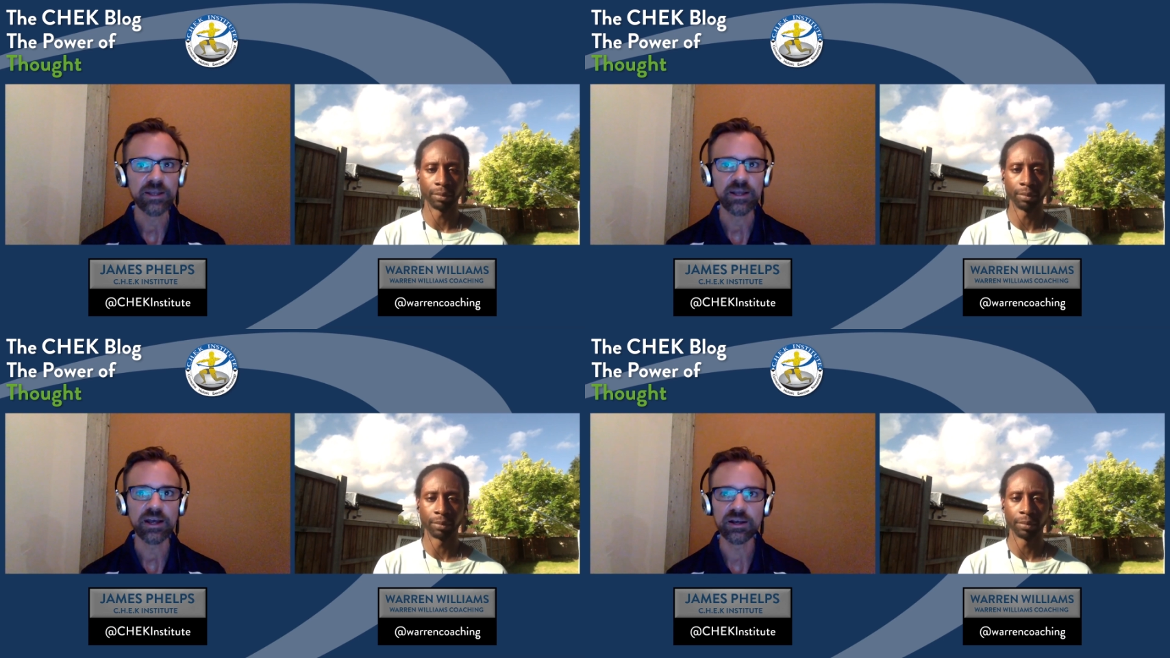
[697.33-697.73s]

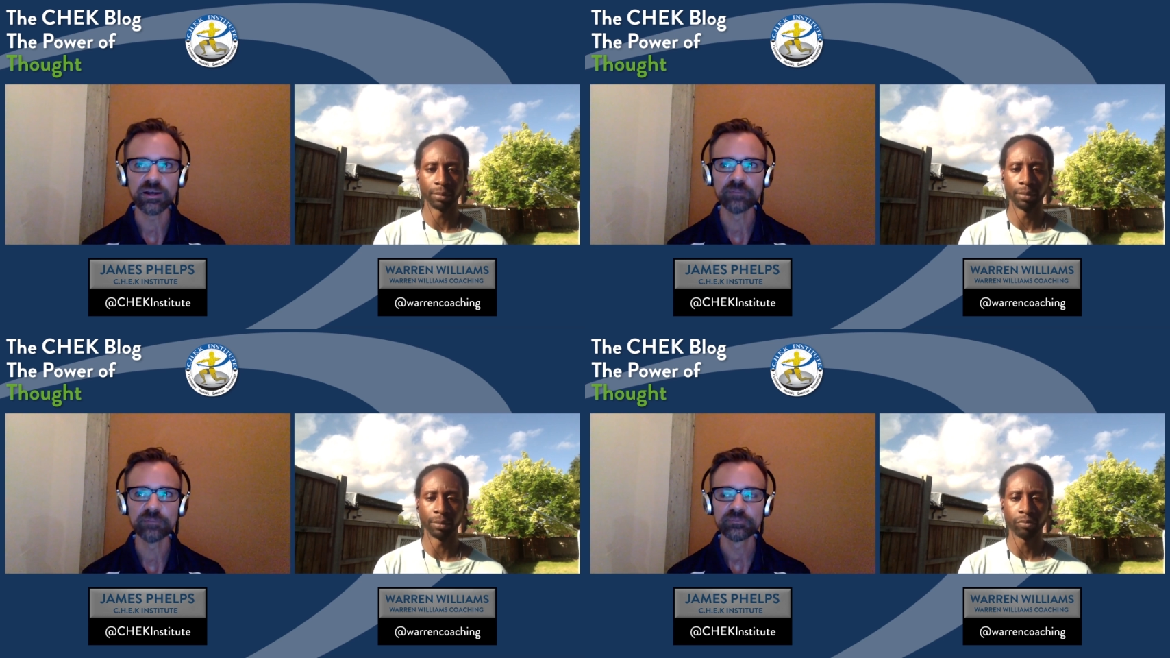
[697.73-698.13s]

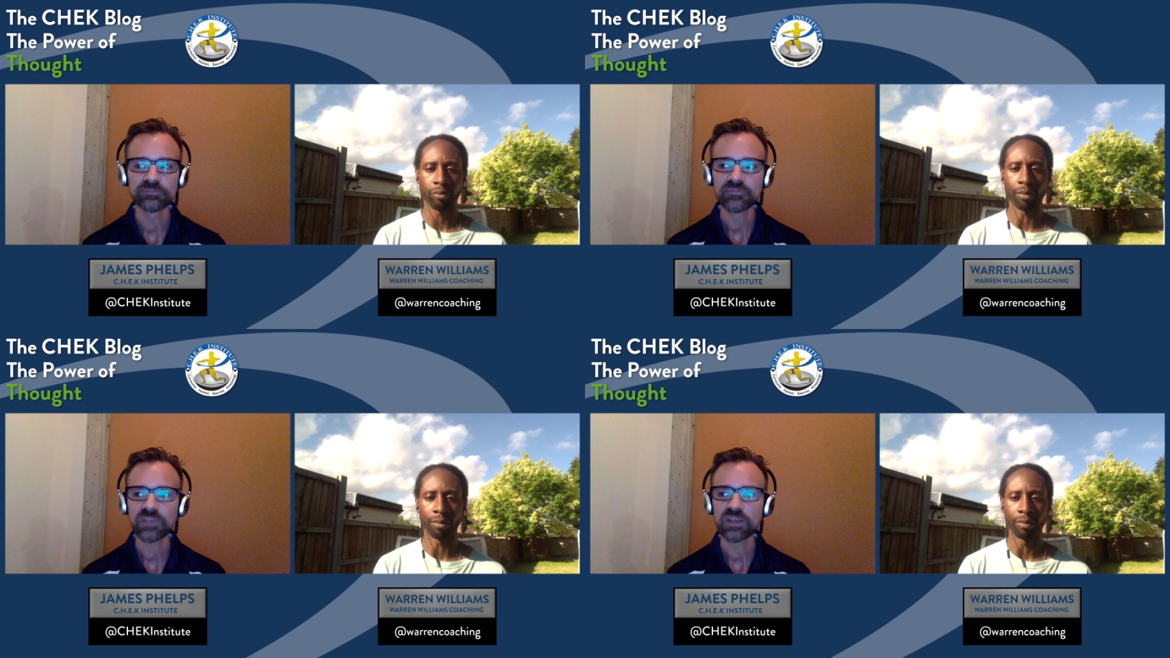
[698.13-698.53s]
Speaker 1: Um,
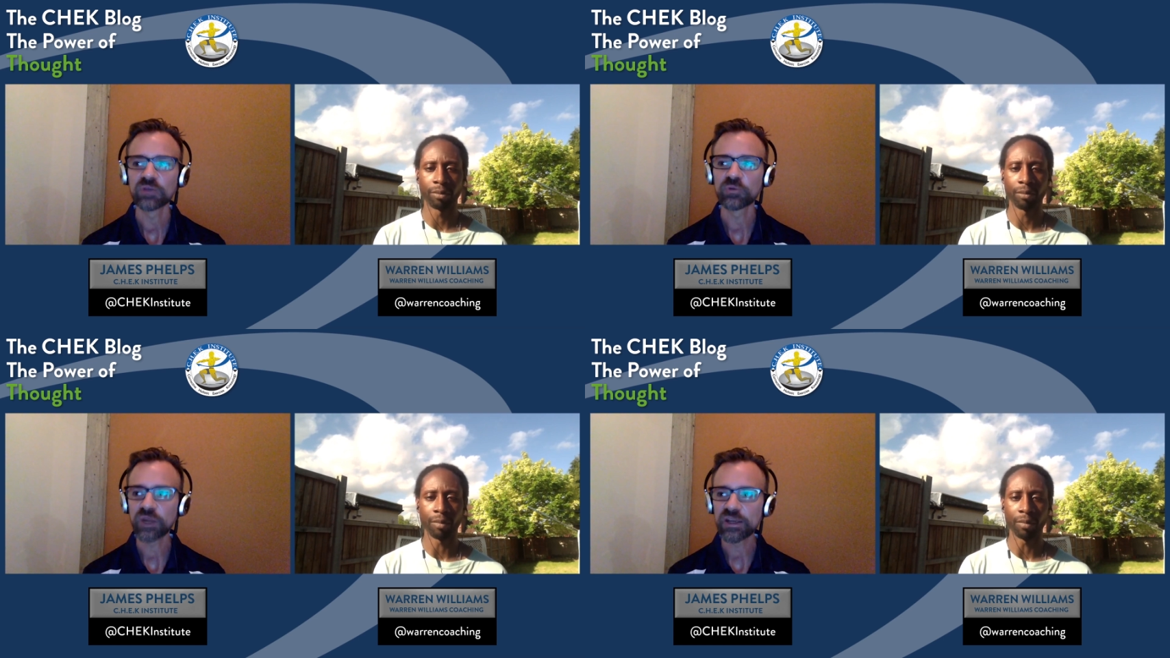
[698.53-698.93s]

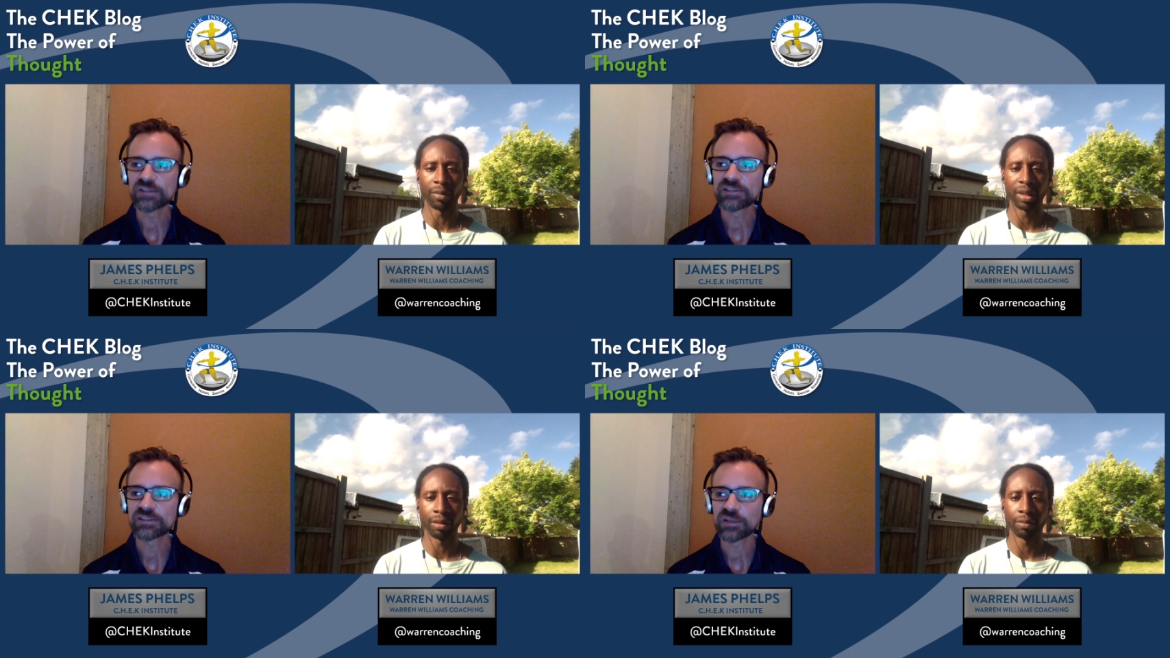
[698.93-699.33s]

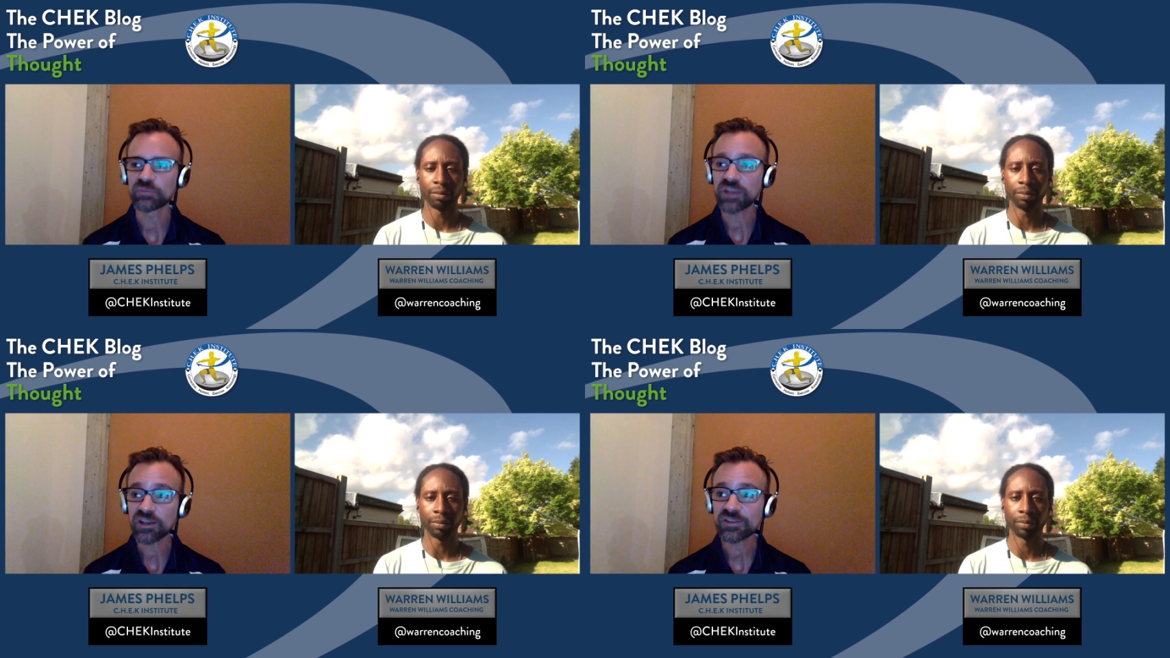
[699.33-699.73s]
right, uh,
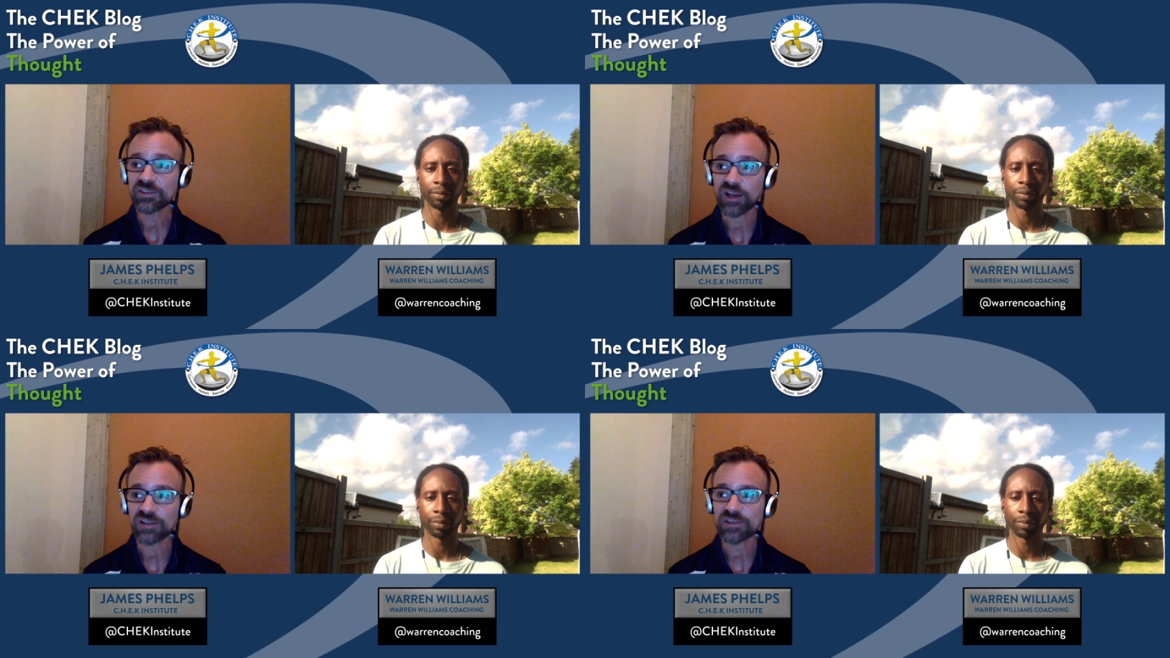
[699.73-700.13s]
because
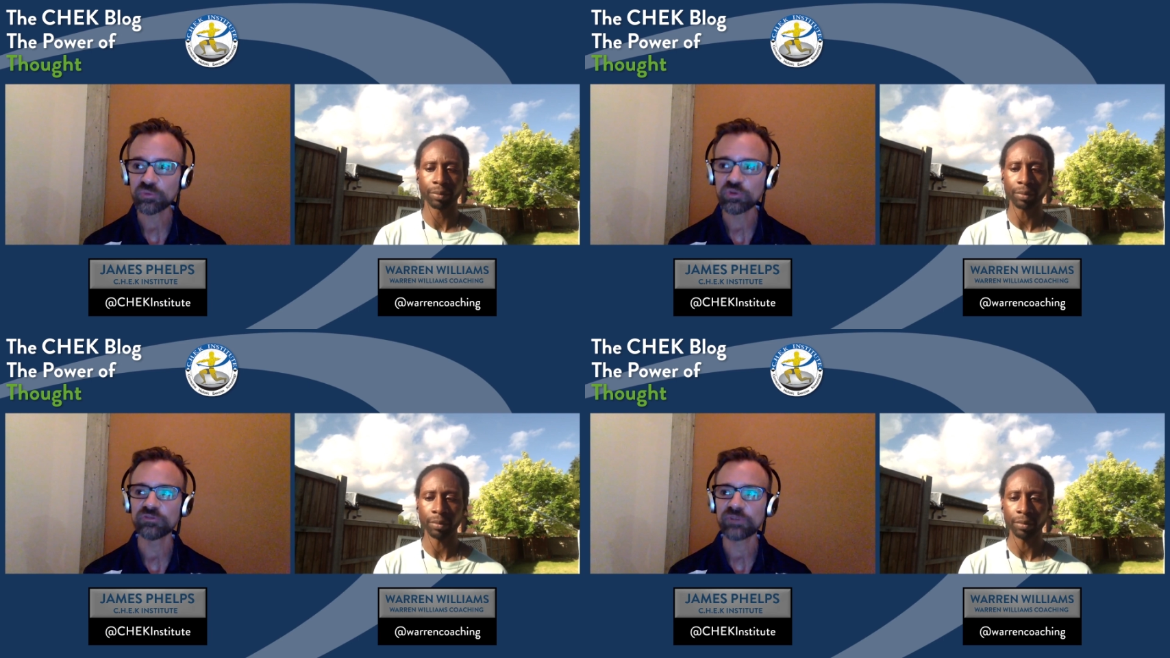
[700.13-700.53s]
thoughts
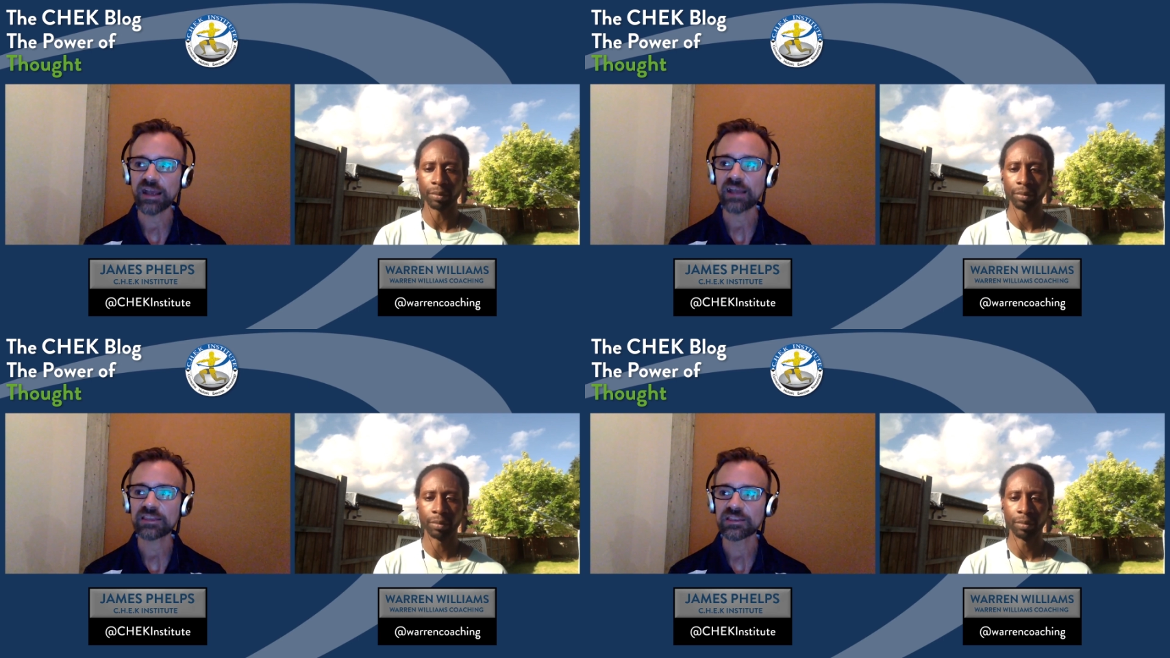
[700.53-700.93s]
move
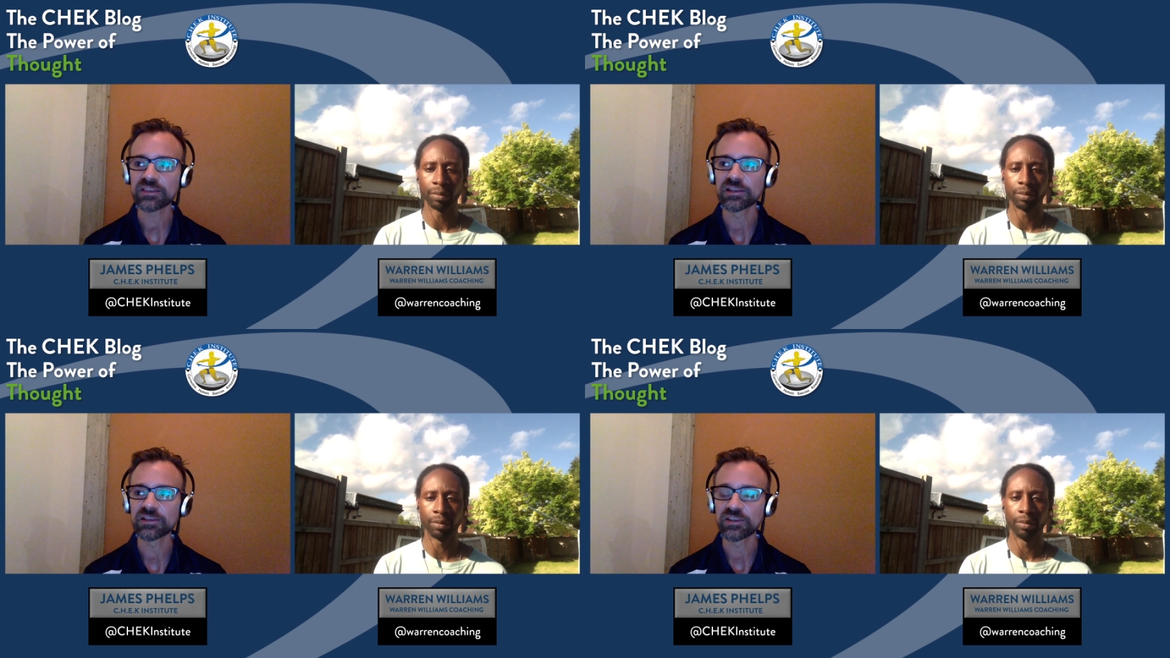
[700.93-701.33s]
at
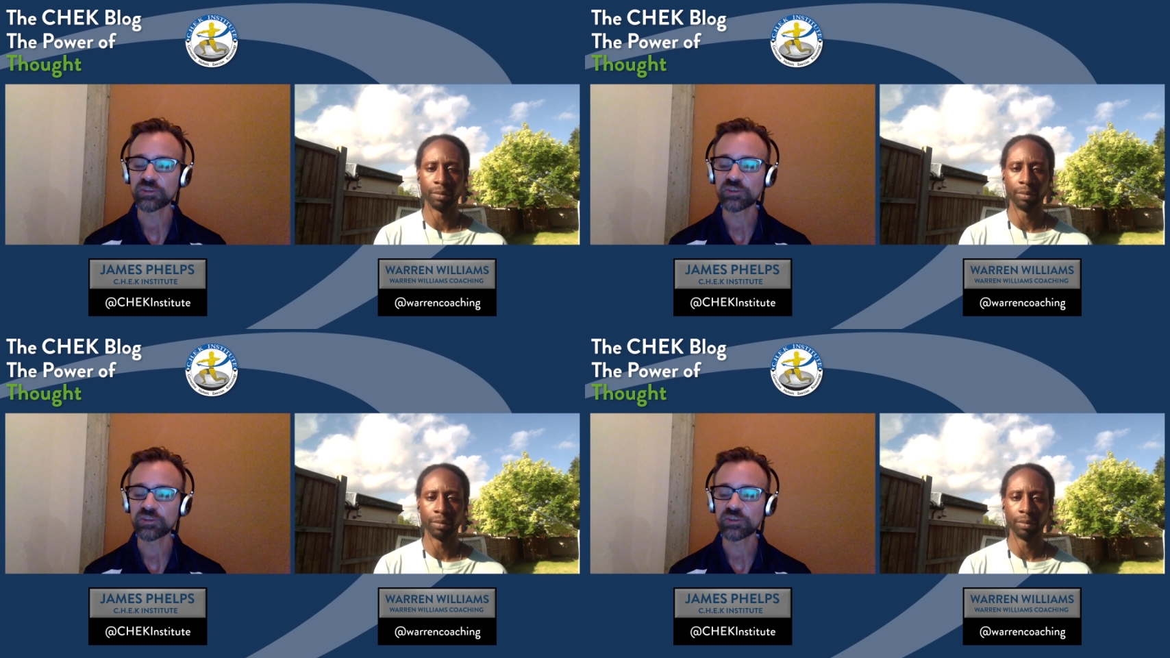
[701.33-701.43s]
the, the